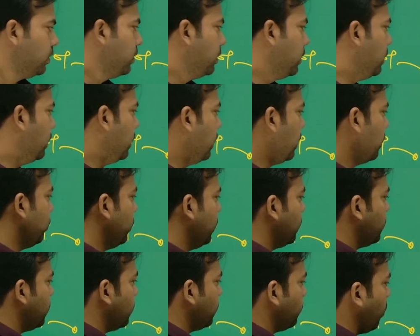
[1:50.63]
here
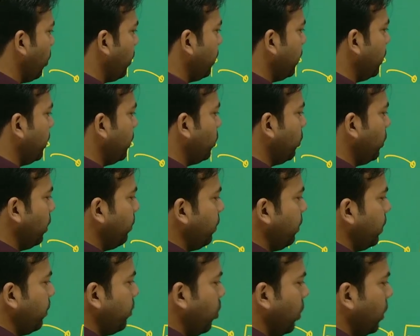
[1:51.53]
OH is bonded to
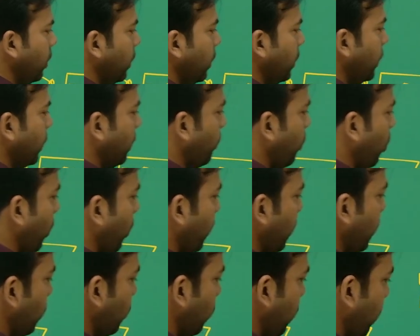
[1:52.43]
double bond, here
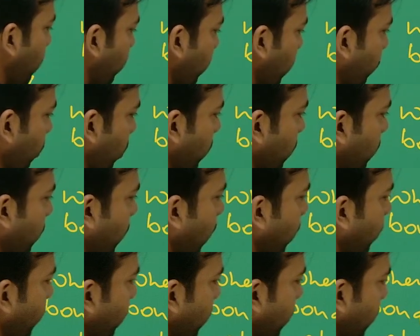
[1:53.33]
bonded to double bond
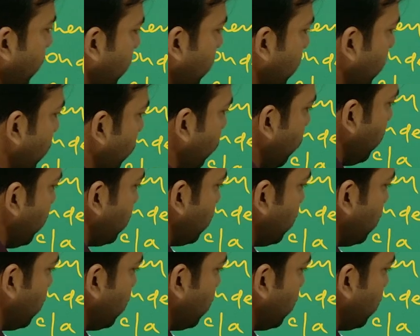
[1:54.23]
carbon, and here OH is